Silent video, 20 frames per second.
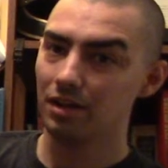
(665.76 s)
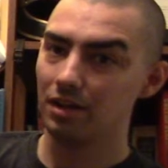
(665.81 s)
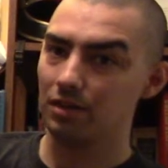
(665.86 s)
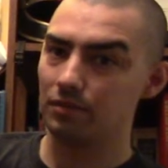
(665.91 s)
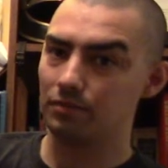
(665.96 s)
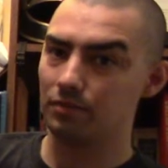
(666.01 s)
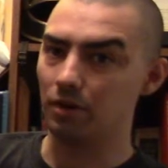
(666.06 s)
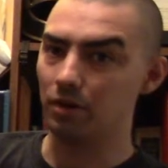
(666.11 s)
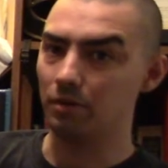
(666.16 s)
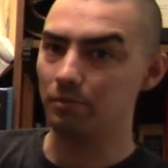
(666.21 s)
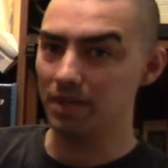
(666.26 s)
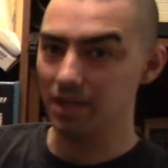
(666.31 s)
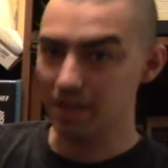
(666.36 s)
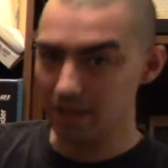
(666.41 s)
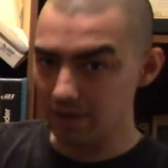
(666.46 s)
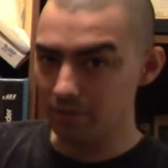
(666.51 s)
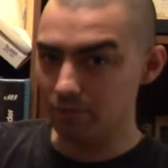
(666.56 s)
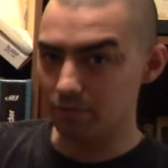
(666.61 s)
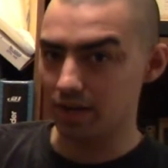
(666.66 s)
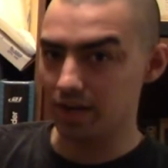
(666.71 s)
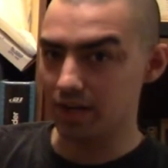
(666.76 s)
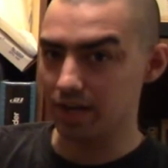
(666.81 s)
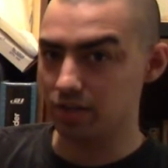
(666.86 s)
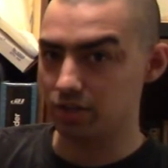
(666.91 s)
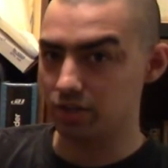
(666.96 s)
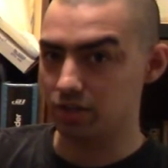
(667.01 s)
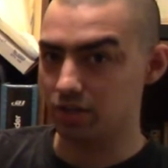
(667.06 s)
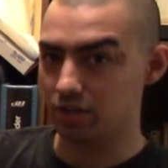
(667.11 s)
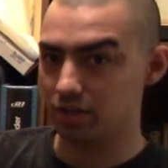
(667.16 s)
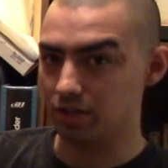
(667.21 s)
from In
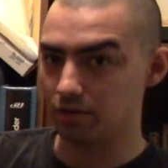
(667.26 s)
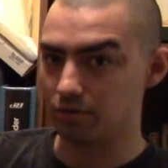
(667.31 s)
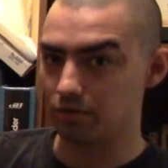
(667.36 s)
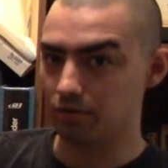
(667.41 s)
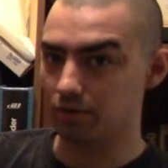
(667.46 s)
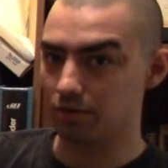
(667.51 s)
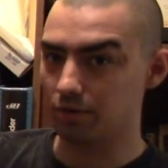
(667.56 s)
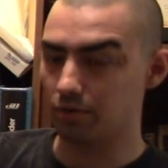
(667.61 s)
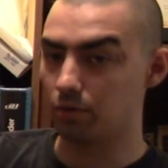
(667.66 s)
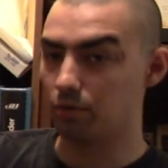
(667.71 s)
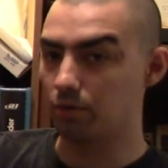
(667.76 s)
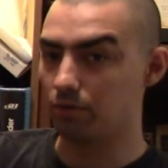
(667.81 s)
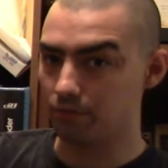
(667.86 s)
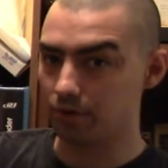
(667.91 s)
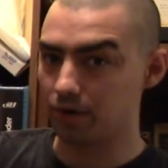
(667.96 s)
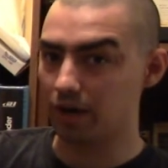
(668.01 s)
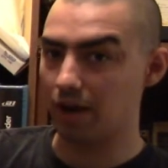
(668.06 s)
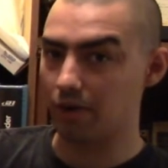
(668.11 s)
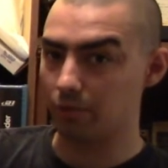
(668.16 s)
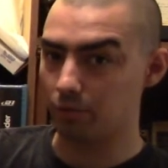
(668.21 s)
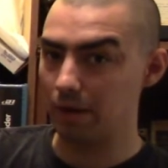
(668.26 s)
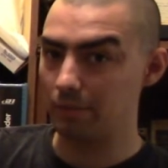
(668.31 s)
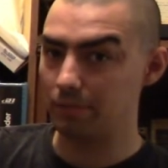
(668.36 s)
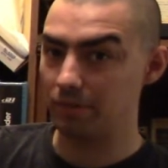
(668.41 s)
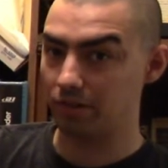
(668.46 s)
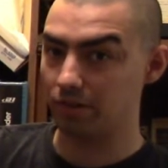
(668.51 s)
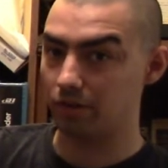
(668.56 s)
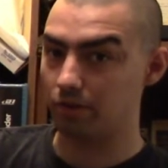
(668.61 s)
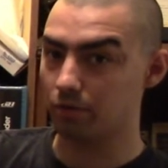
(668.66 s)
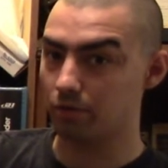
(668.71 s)
Range can agree with, or Forgotten
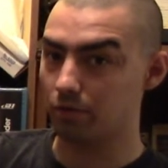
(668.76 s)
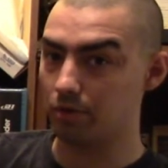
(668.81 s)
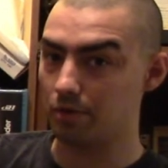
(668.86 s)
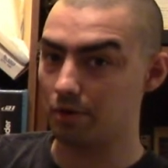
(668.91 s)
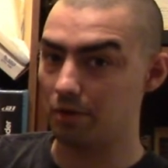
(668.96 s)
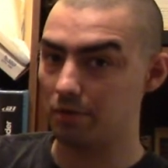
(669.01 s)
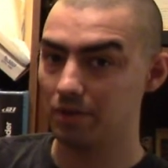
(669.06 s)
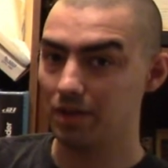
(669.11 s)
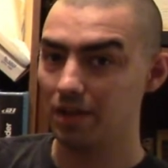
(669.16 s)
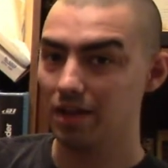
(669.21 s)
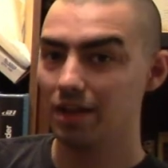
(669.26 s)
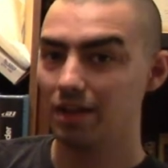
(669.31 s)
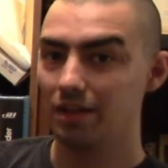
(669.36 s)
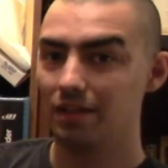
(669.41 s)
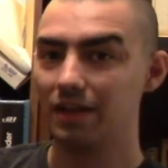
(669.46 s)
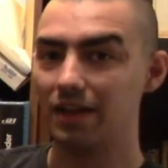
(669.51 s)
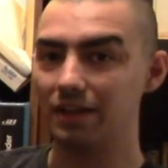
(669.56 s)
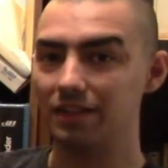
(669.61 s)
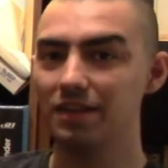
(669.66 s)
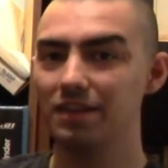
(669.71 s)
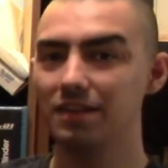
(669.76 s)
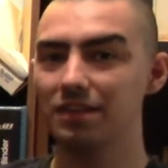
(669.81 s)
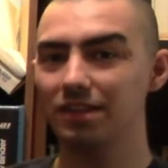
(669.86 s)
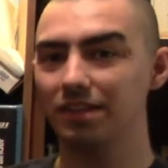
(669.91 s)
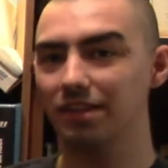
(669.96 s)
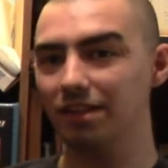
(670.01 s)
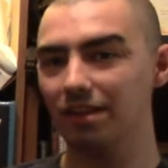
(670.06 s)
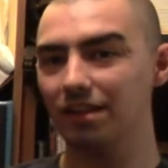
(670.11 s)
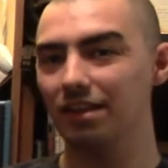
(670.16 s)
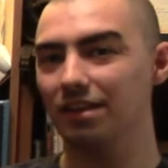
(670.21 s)
Weapons can agree with, that
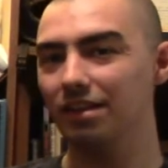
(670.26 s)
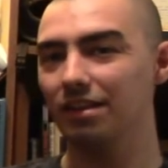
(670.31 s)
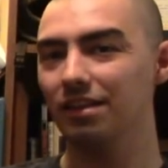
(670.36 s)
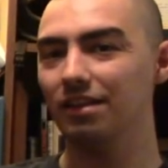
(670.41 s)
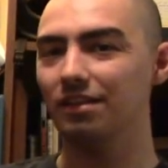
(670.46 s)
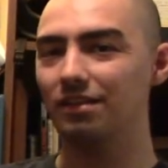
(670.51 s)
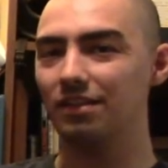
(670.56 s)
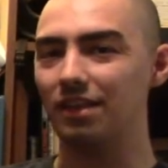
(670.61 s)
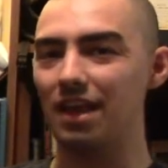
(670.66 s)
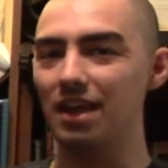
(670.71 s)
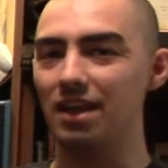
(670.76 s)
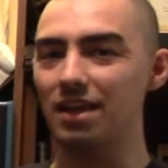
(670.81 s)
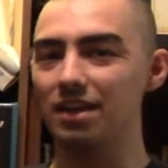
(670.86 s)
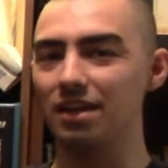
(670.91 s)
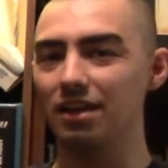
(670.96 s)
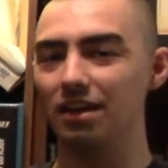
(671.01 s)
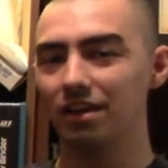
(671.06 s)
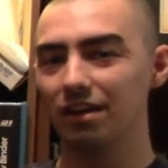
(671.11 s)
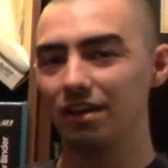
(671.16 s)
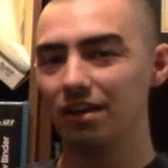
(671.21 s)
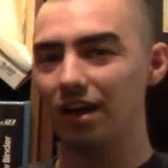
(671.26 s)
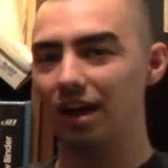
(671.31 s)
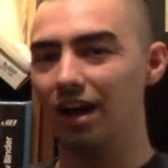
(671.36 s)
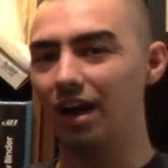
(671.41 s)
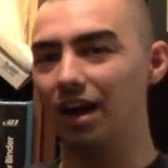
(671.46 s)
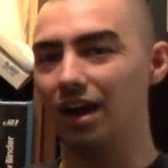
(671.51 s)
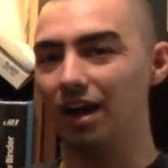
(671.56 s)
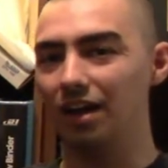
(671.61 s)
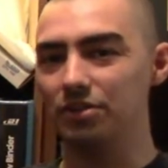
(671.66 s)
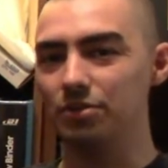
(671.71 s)
this is a
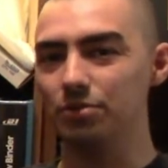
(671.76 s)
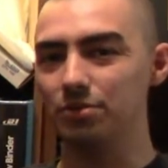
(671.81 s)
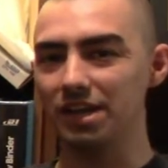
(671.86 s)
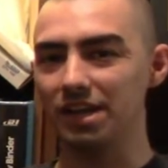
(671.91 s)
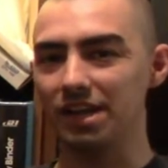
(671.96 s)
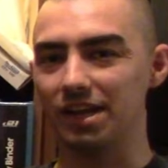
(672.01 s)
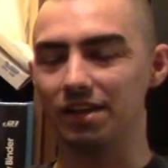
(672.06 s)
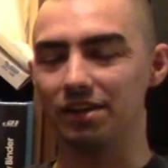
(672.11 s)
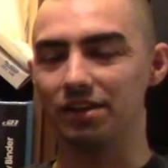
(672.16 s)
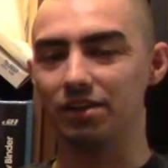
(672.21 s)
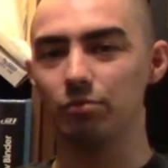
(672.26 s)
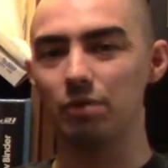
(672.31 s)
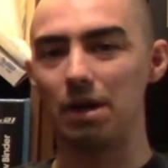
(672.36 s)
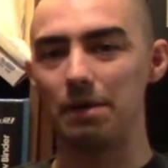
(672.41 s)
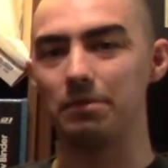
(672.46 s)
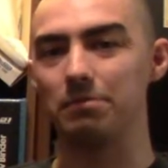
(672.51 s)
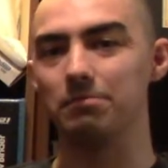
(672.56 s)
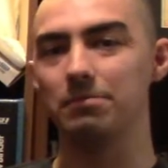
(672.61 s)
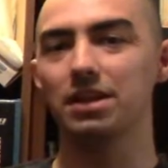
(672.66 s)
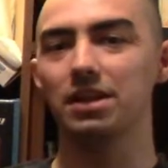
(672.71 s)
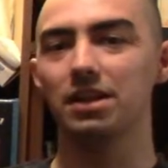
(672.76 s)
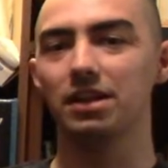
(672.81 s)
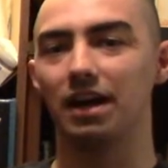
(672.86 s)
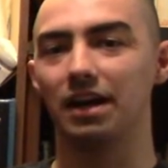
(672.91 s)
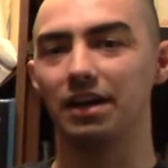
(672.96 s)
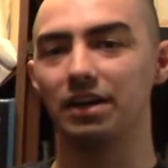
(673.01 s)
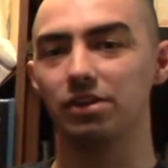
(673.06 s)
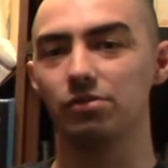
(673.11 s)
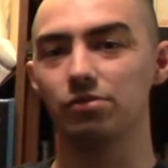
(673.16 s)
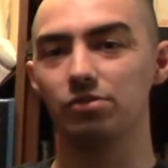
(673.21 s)
uni-handed weapon, meaning
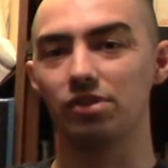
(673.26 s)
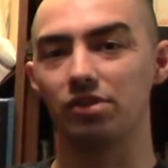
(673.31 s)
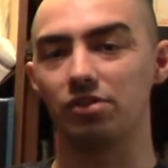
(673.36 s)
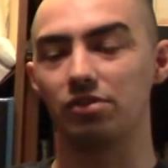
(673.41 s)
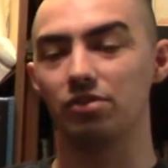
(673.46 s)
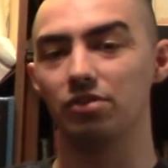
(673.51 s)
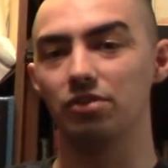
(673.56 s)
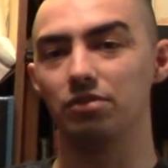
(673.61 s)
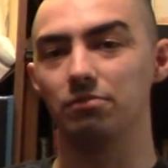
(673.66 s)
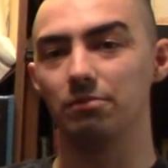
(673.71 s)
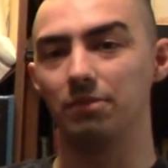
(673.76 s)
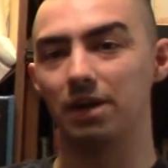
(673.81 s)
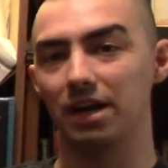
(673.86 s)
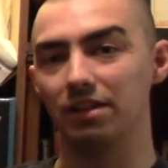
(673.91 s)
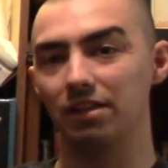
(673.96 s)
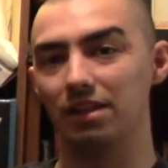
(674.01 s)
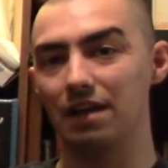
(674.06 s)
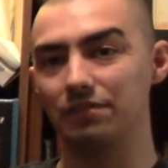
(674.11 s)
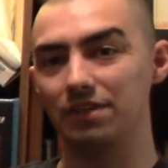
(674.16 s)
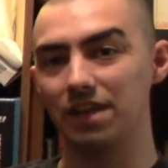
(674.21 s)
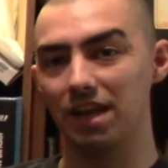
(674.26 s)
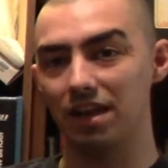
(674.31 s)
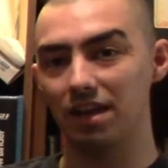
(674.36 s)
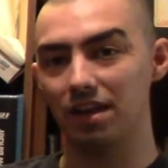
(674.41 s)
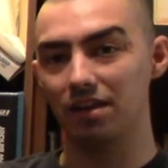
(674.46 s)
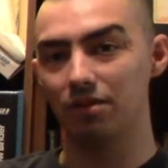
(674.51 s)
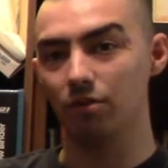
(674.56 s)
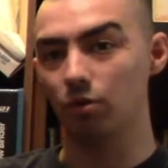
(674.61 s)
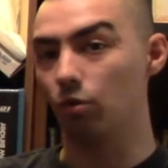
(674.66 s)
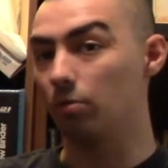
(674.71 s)
I can use this in my left
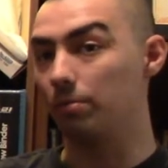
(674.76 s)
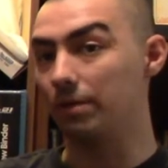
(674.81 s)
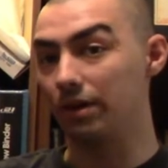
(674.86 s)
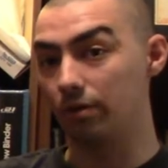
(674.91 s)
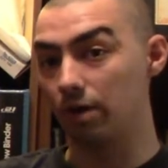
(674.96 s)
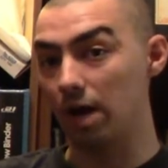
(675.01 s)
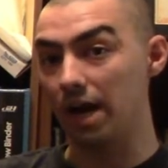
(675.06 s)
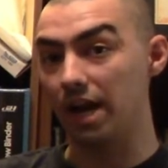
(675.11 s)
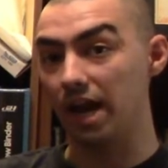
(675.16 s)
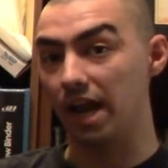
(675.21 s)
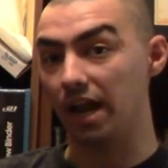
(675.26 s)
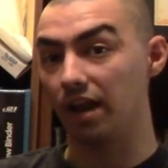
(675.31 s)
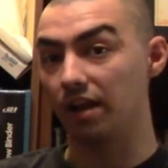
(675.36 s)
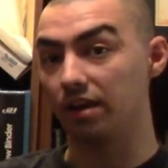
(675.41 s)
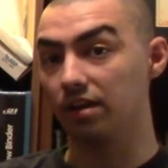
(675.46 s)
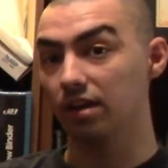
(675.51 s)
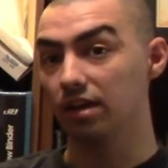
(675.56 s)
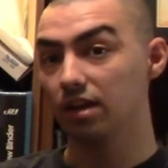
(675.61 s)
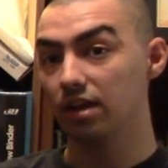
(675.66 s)
hand or my right hand,